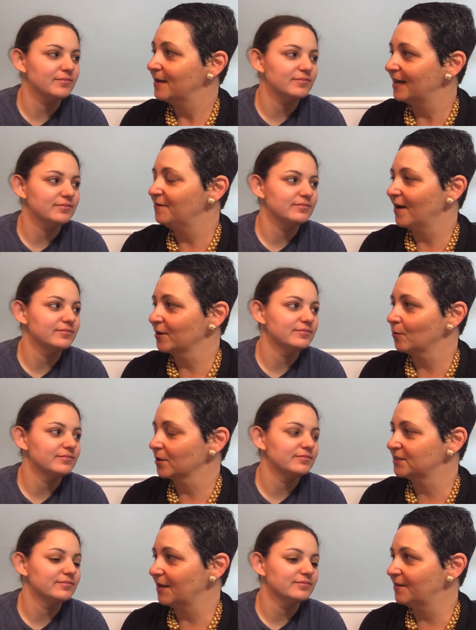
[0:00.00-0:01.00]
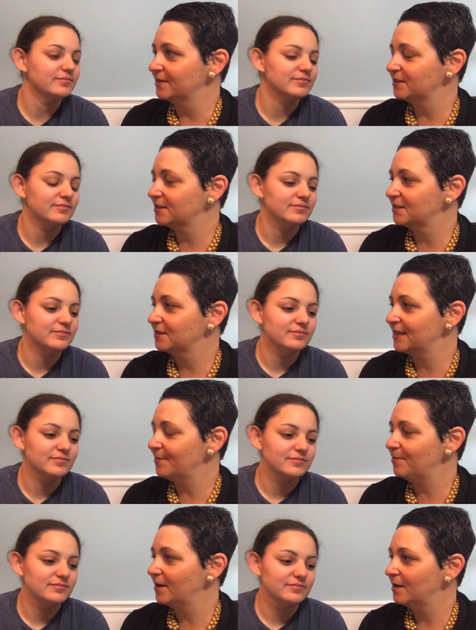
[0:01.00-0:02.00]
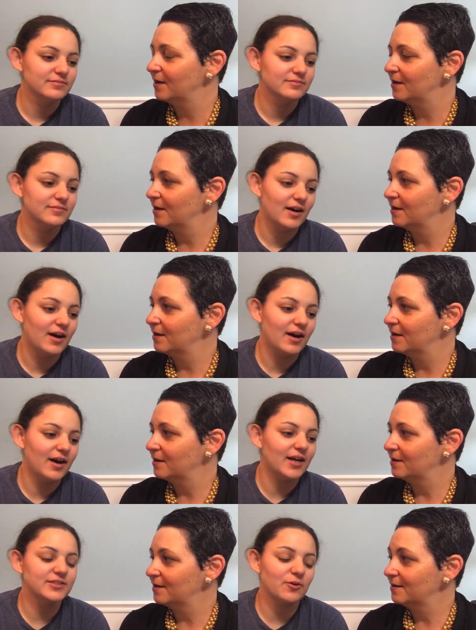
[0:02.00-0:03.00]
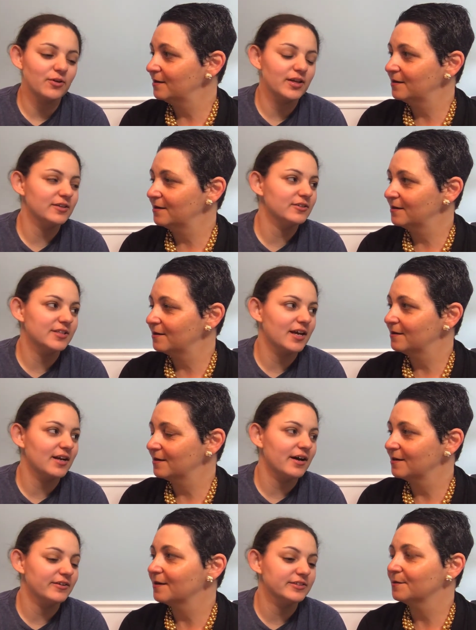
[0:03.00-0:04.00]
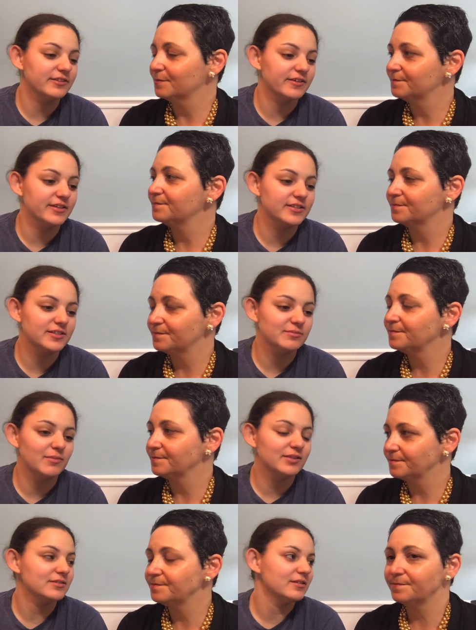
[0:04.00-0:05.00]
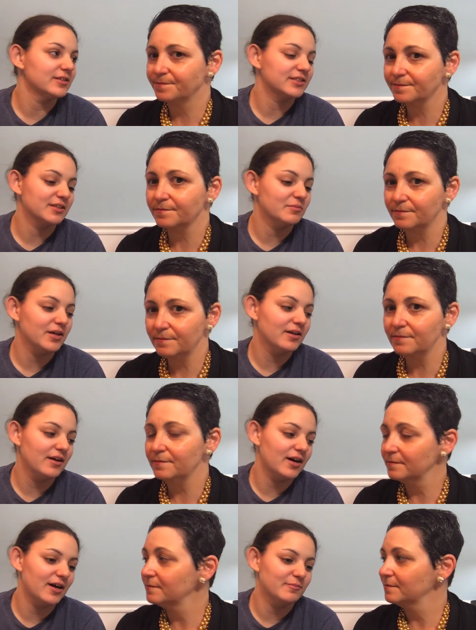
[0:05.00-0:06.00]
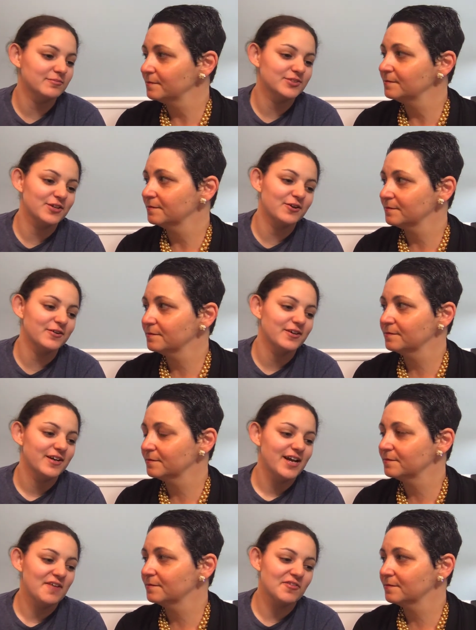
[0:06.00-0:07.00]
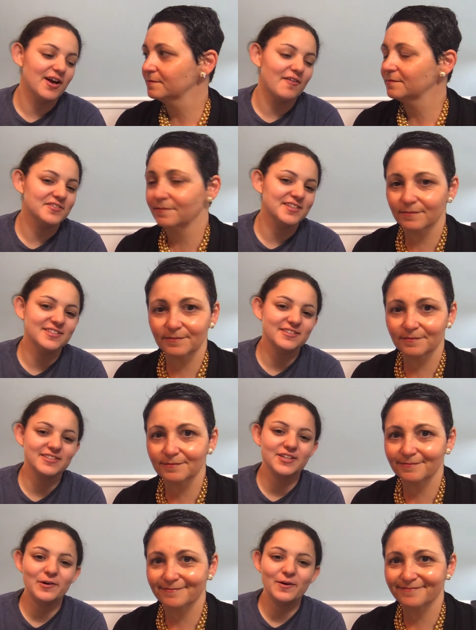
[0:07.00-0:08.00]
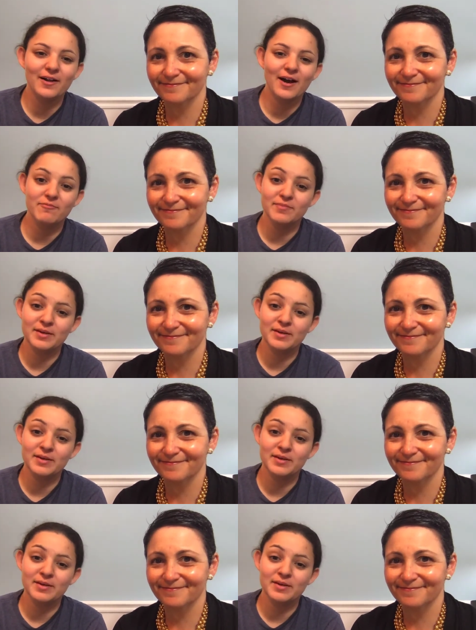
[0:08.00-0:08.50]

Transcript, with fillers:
Speaker 1: Any final words on this tip?
Speaker 2: I totally understand how serious mental illness can be. Um, so if the conversation doesn't go well, have
Speaker 1: them